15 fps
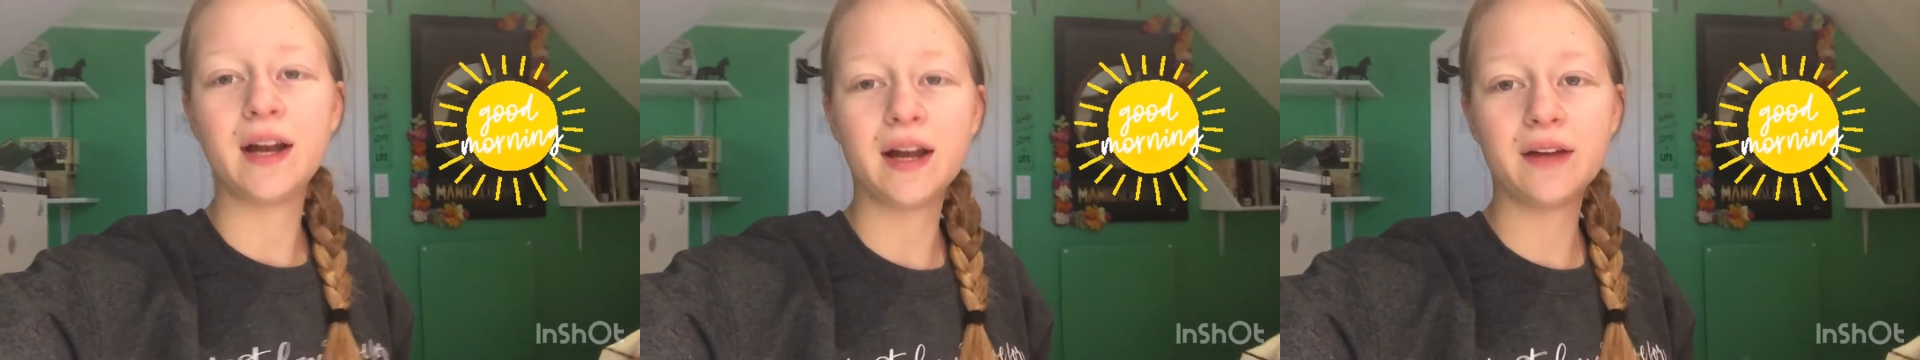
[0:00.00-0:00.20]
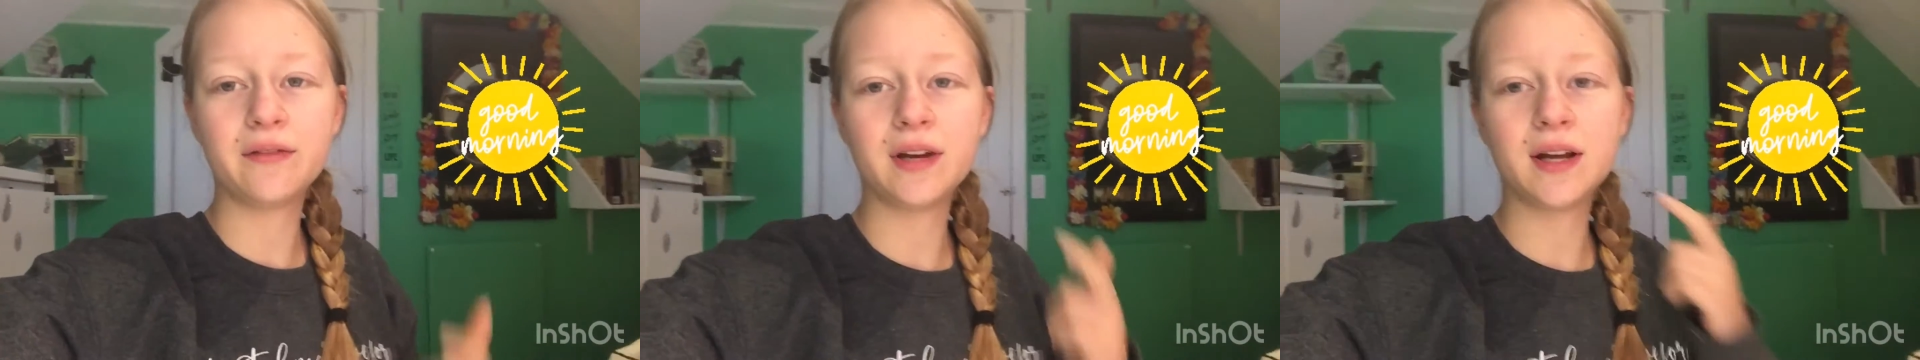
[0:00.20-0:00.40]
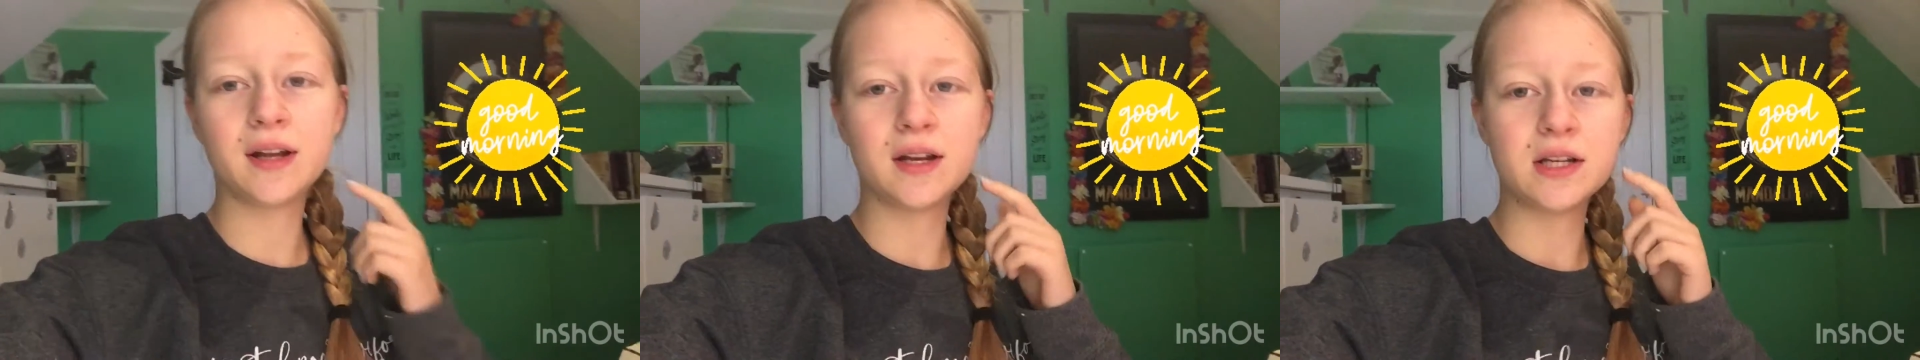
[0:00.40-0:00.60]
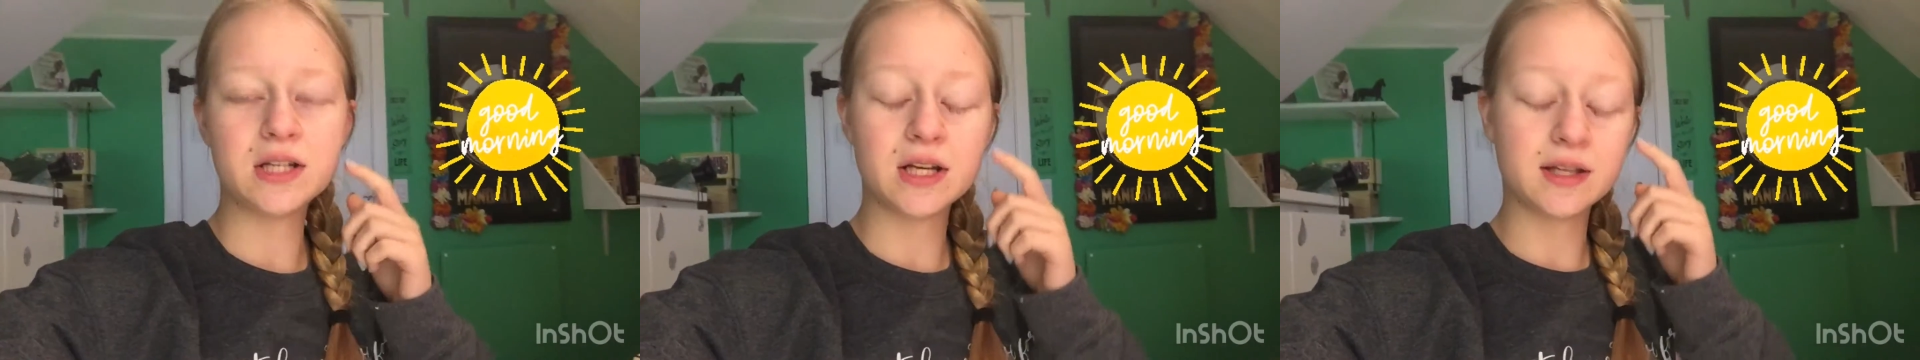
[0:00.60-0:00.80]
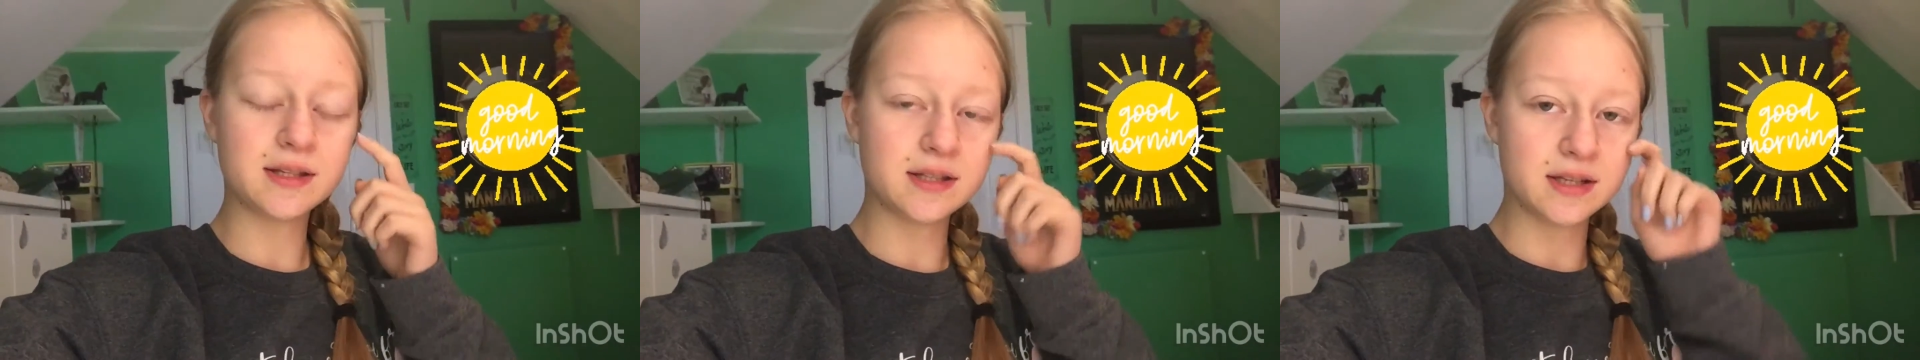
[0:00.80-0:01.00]
and I haven't had a
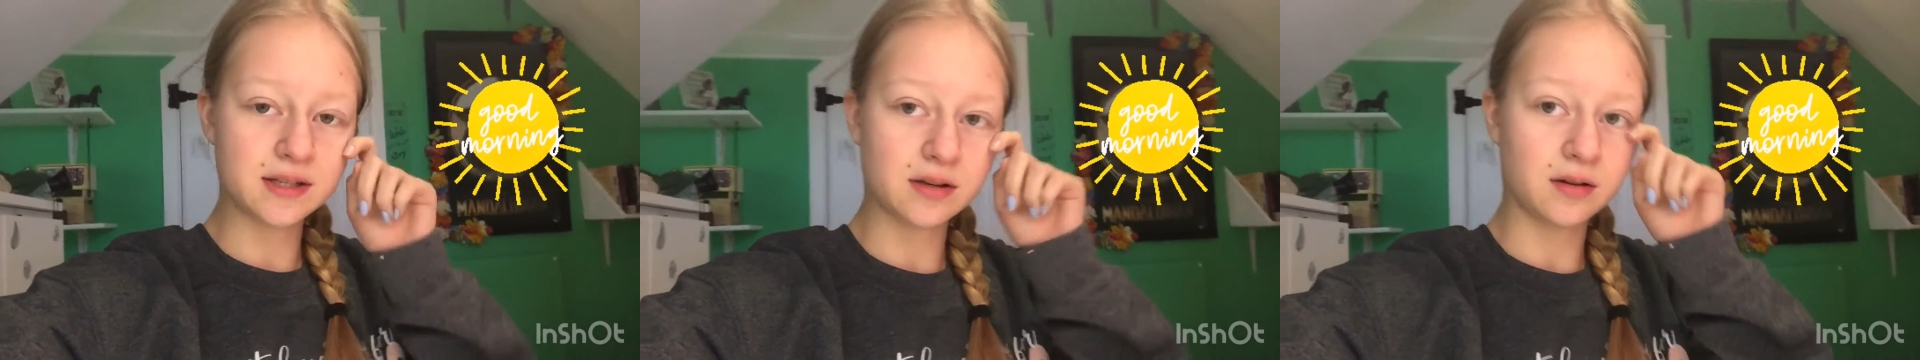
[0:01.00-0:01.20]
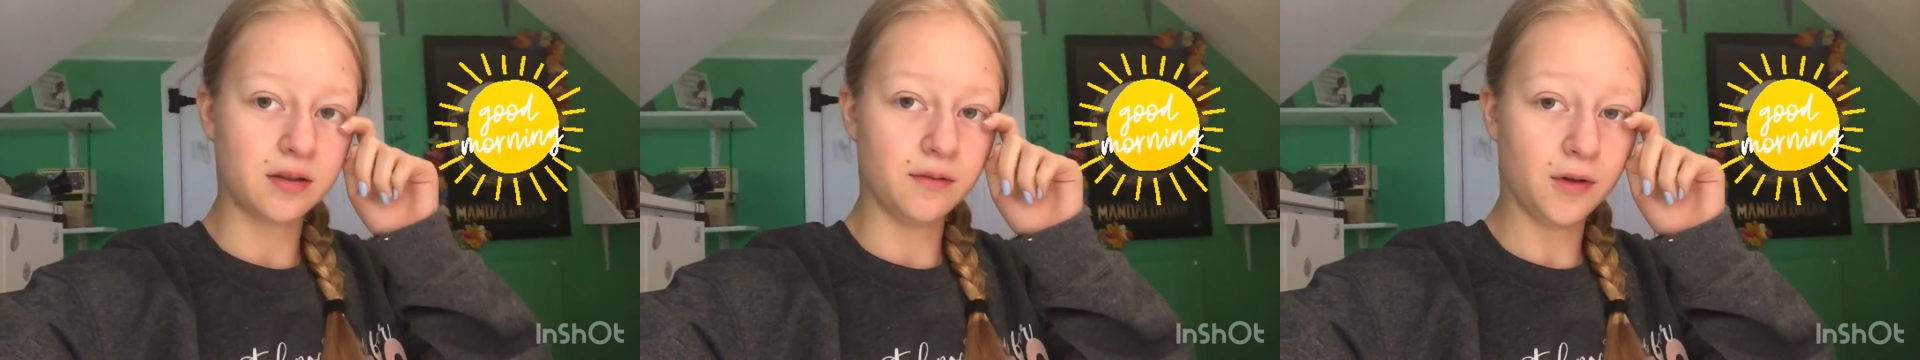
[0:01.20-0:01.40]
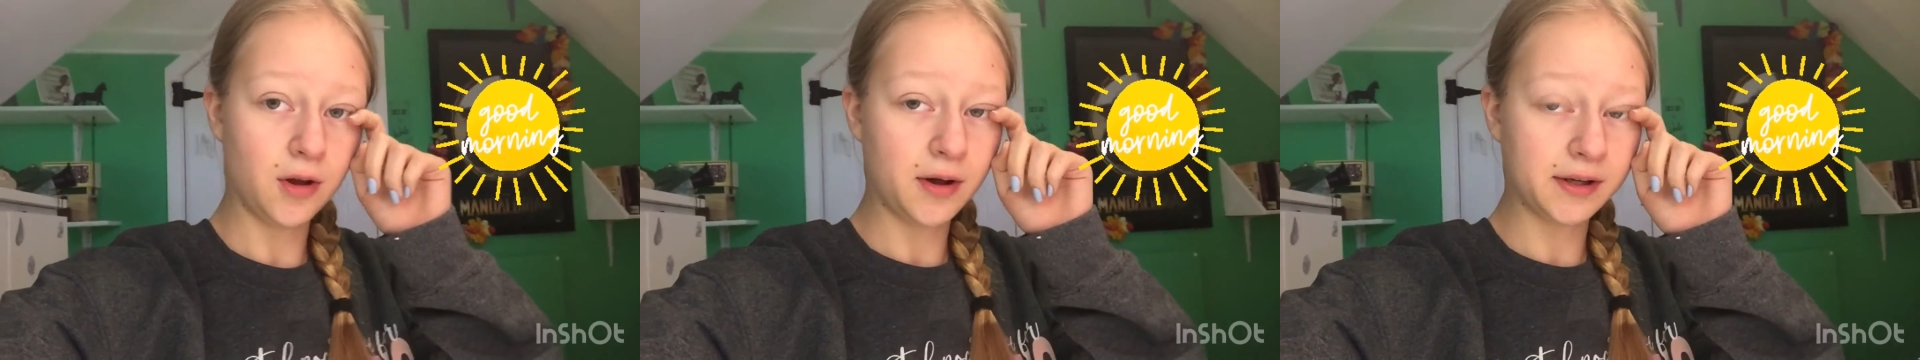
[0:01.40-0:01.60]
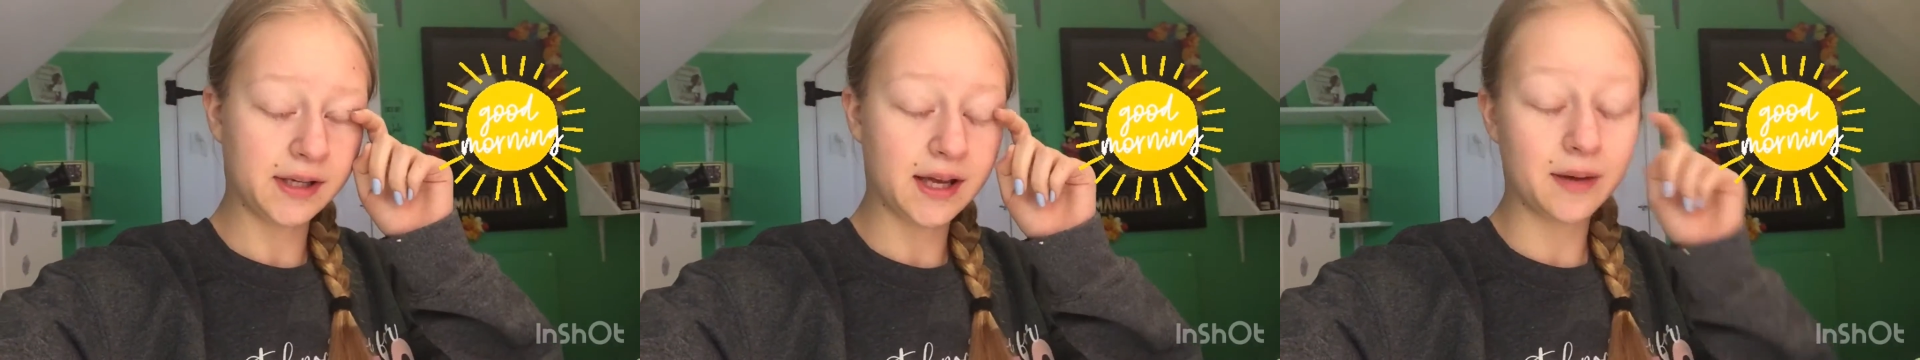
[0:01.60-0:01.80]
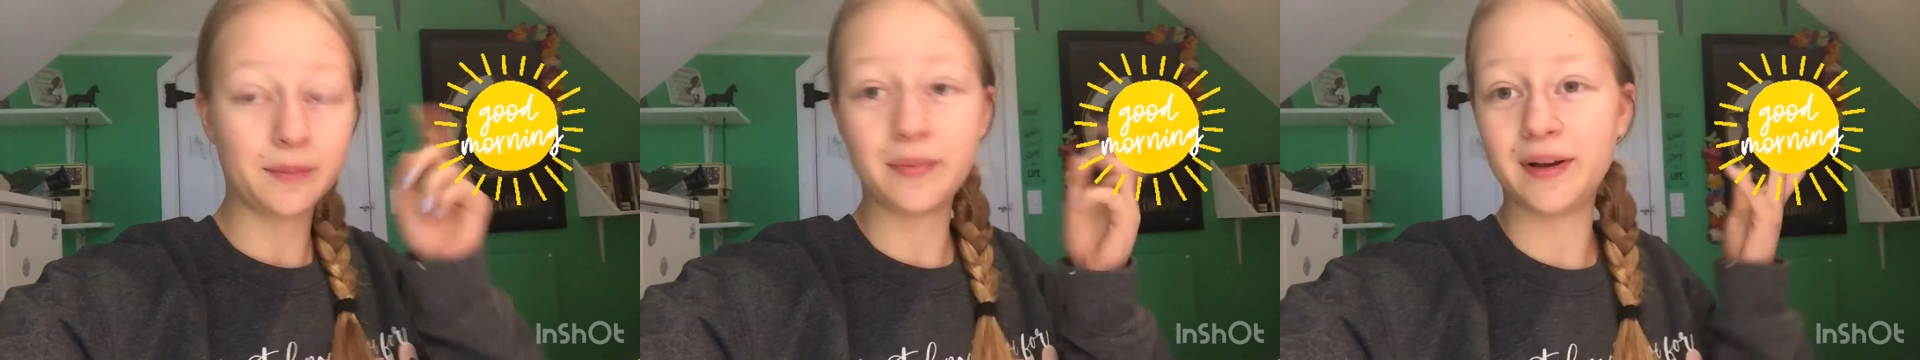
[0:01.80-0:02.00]
chance to start the
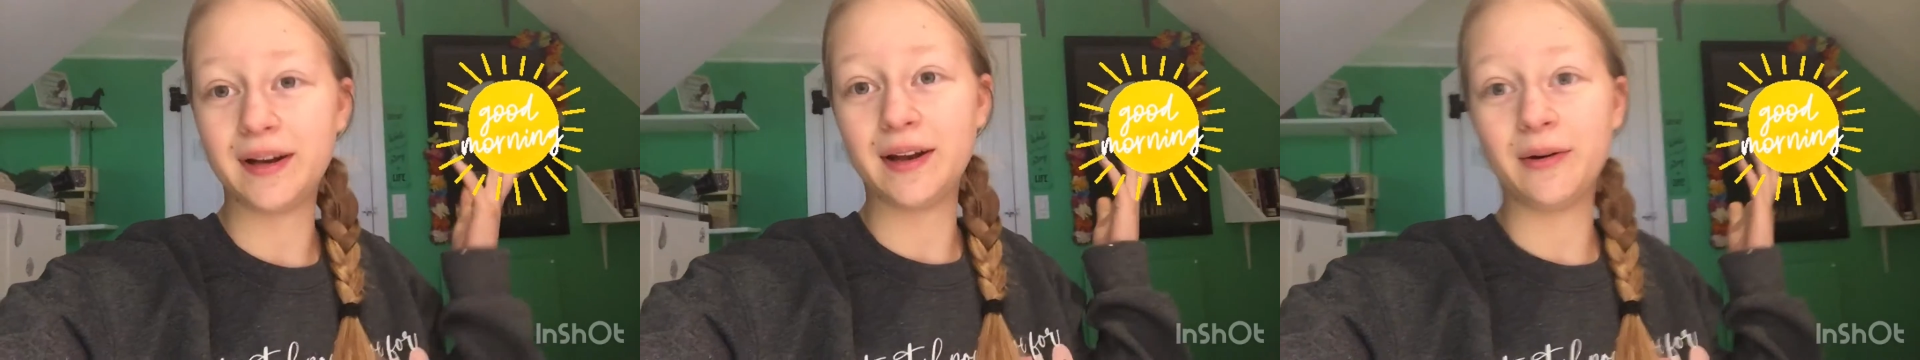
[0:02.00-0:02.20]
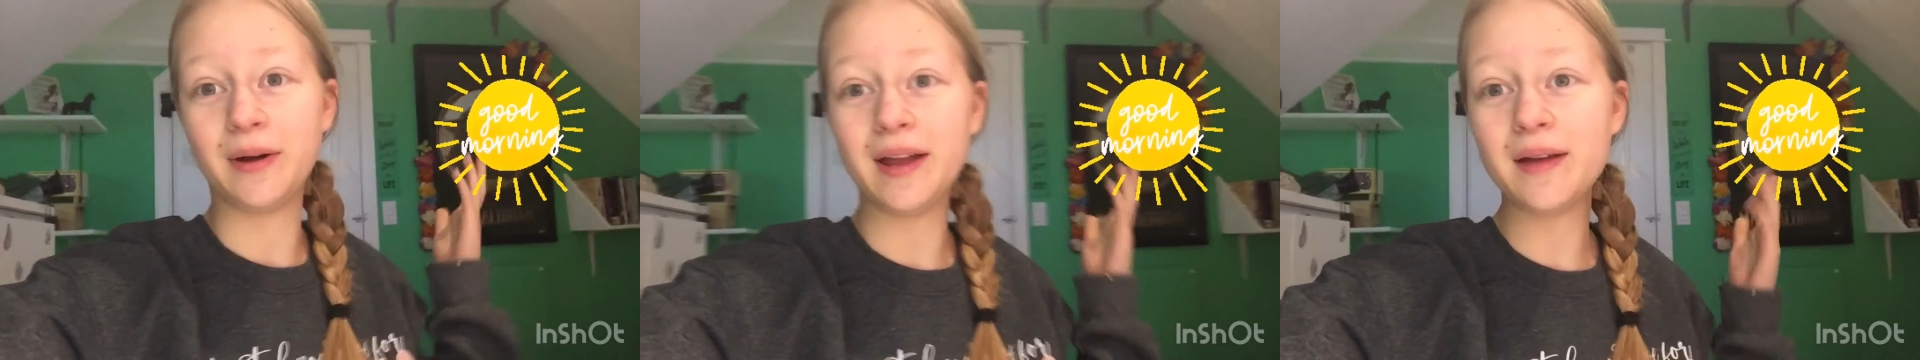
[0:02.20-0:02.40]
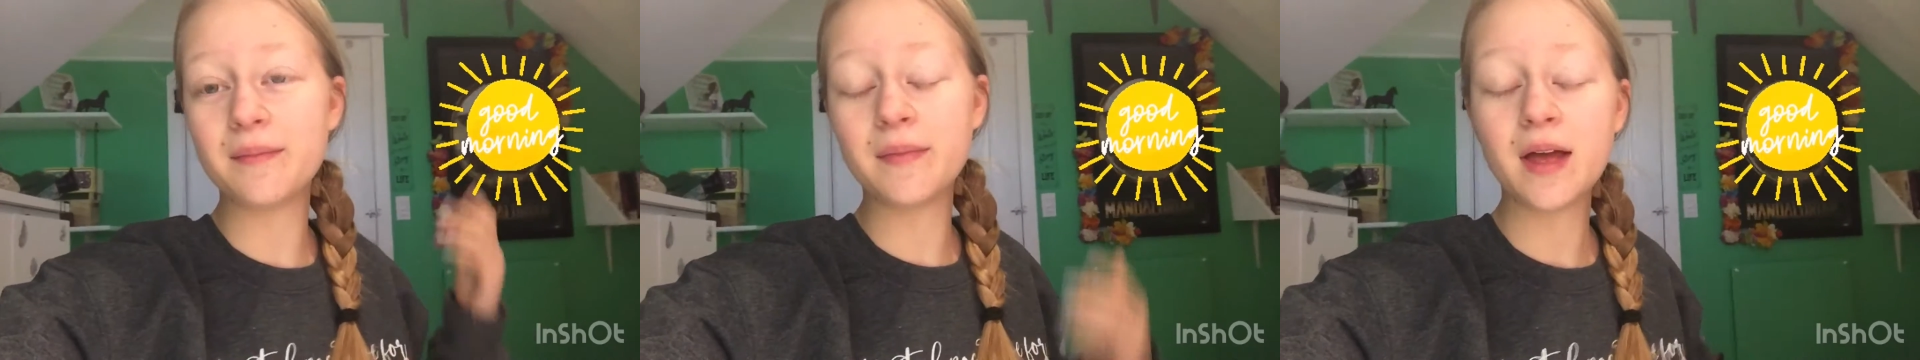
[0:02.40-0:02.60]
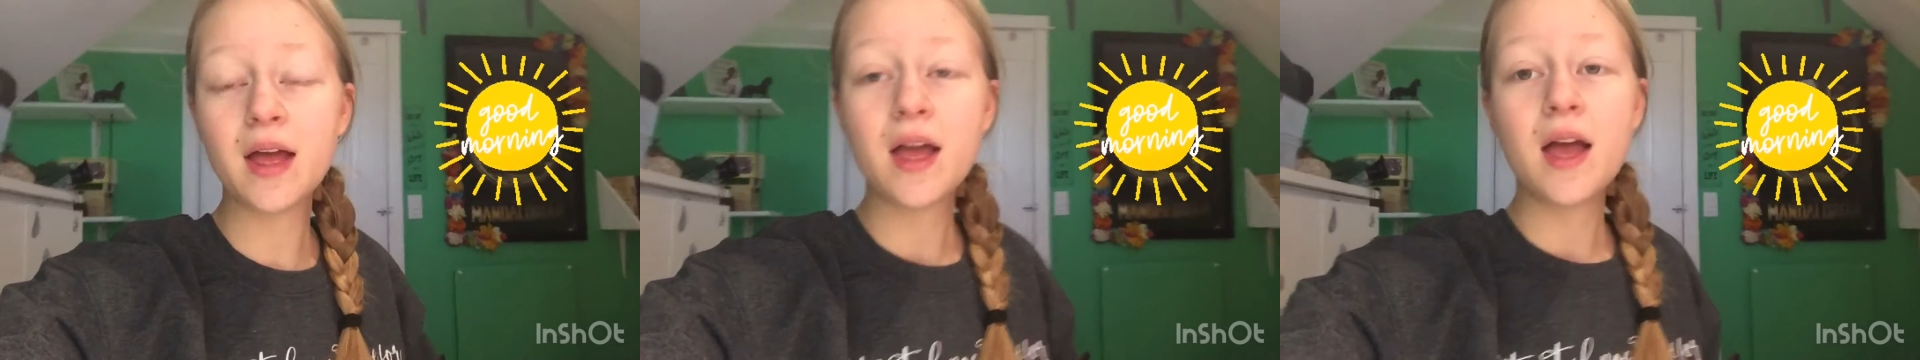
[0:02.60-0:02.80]
vlog yet, but now I am.